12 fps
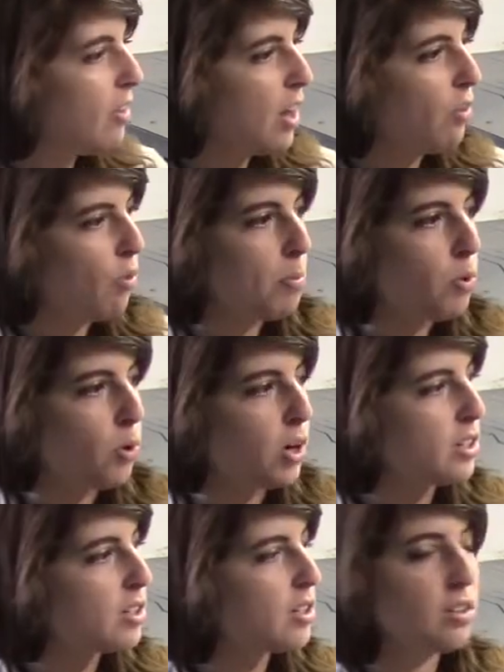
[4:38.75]
then
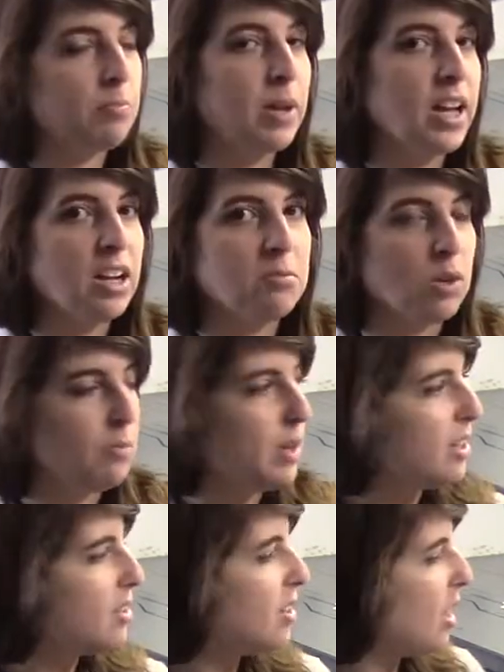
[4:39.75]
report the plane's
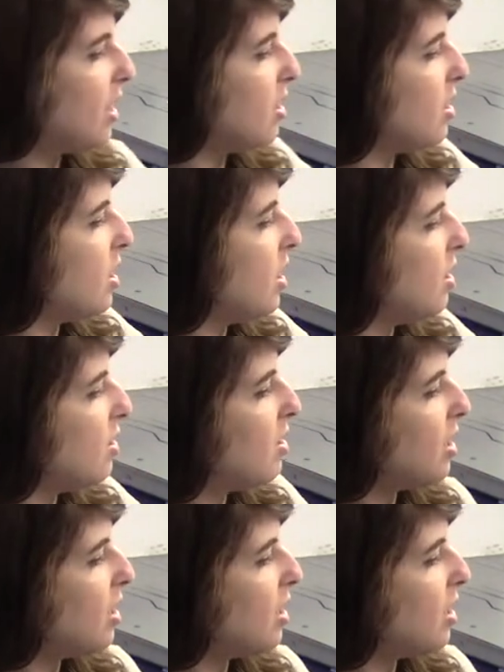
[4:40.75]
movements and uh,